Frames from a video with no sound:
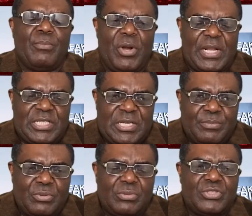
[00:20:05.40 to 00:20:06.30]
Bola
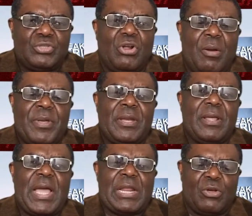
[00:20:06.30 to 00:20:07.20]
Tinubu should come in
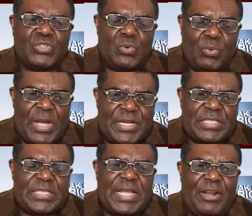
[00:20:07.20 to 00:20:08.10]
and also look at
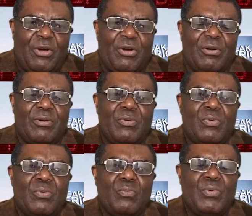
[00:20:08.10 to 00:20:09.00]
this a law.
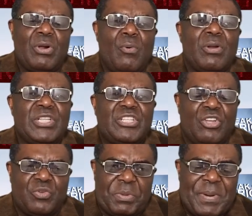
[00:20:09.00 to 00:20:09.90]
We don't want this
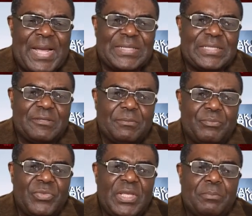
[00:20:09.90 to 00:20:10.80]
law to be passed.
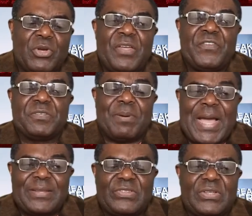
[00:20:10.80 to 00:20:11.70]
Because if it's
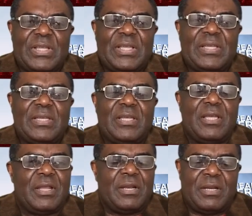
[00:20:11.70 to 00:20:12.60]
passed,
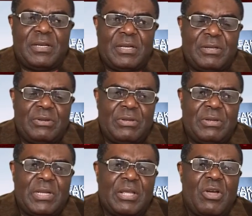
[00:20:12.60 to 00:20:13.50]

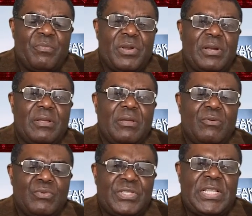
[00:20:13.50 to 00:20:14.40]
the government
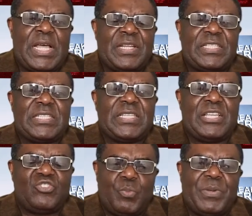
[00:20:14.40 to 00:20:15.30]
will see that this is a
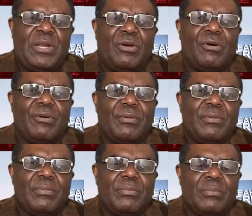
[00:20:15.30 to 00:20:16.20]
stupid law.
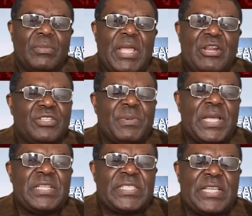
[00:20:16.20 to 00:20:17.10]
It doesn't make
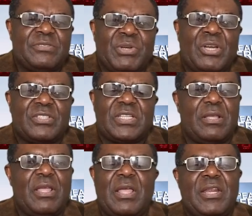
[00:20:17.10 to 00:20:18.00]
any sense because
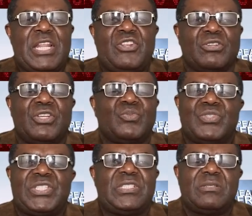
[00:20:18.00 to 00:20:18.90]
the doctors will
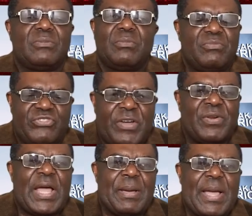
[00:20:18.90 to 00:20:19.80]
still
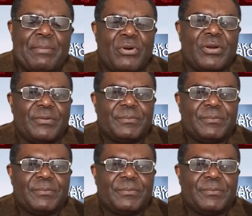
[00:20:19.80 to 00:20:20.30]
travel abroad.